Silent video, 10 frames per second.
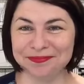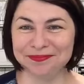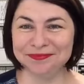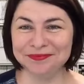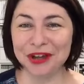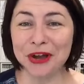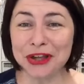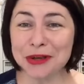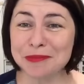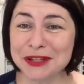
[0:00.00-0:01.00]
oh, you
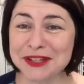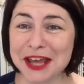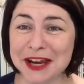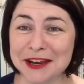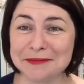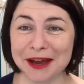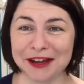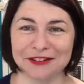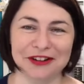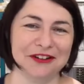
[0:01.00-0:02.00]
missed that
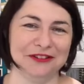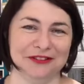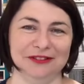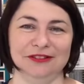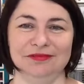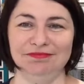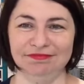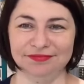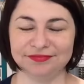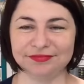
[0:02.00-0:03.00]
email.
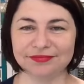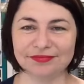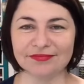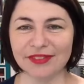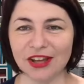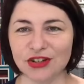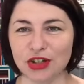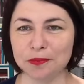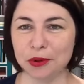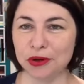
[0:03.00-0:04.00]
Oh. I
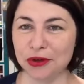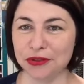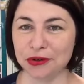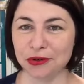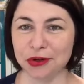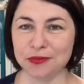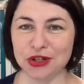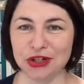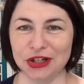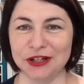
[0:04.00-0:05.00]
should have put it on the group
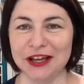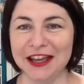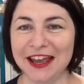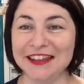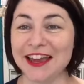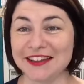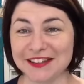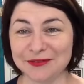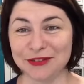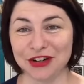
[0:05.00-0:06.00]
too.
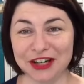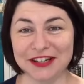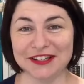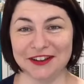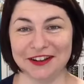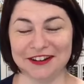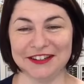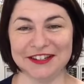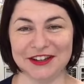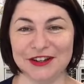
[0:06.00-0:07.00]
Yes, I'm very
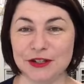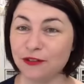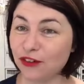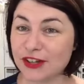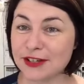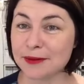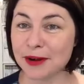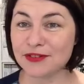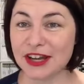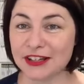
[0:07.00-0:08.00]
excited. So it's the first time
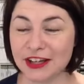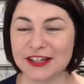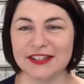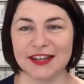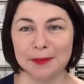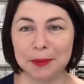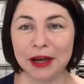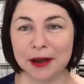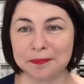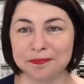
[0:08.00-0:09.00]
I've done like a Stampin'
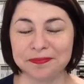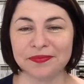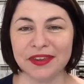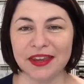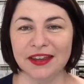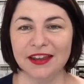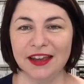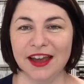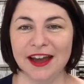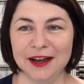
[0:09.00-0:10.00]
Up
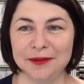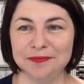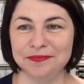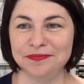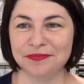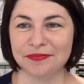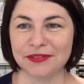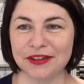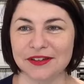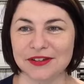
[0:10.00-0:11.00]
um,
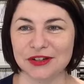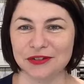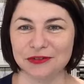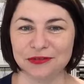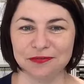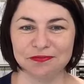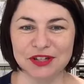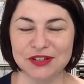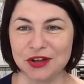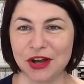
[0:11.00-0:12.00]
sort of
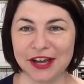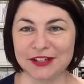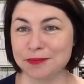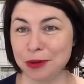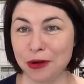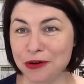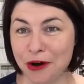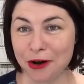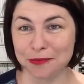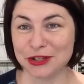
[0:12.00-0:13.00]
designed blog
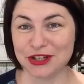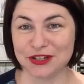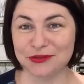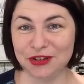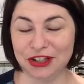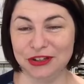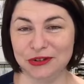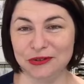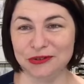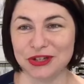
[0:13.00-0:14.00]
hop, which is really
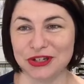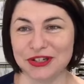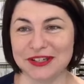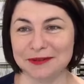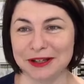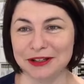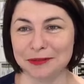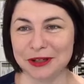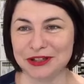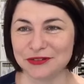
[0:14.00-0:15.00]
cool to do something a
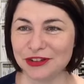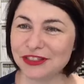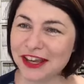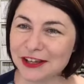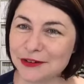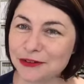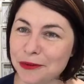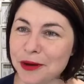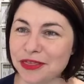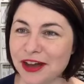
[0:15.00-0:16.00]
little bit different. Thank you
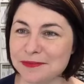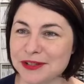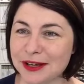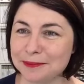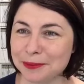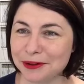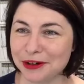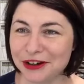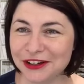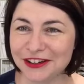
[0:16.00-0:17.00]
my thumbs up,
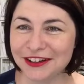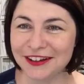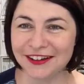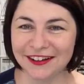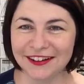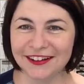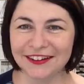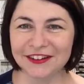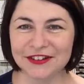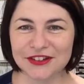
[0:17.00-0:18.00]
Bruno.
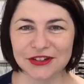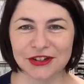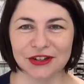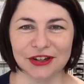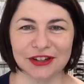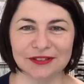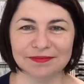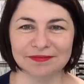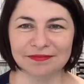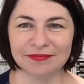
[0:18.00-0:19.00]
You're too cute.
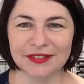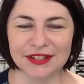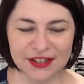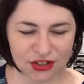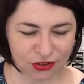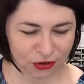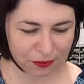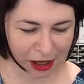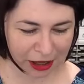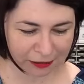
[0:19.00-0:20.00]
You're such a good
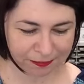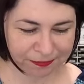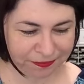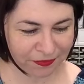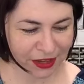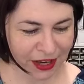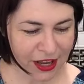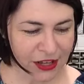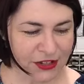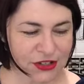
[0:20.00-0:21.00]
man.
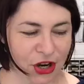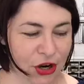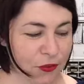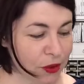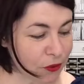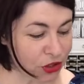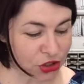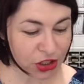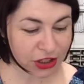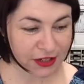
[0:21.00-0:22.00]
So we want to
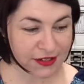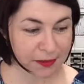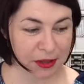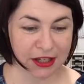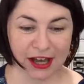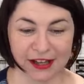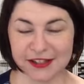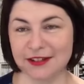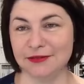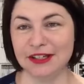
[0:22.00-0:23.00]
show you some of the
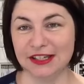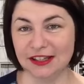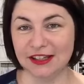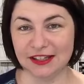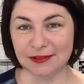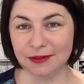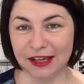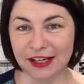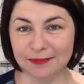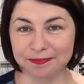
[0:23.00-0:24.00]
cards that we did this
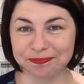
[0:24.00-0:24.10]
week.